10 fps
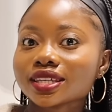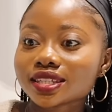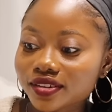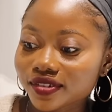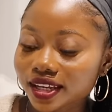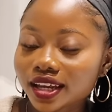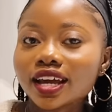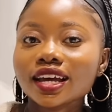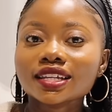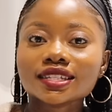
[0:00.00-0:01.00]
7.
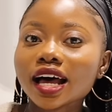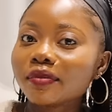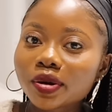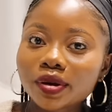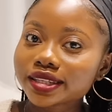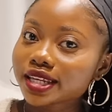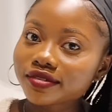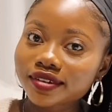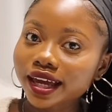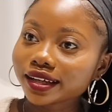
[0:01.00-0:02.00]
Tell me why it's
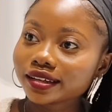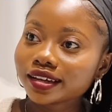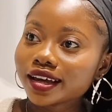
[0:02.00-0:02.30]
9:30.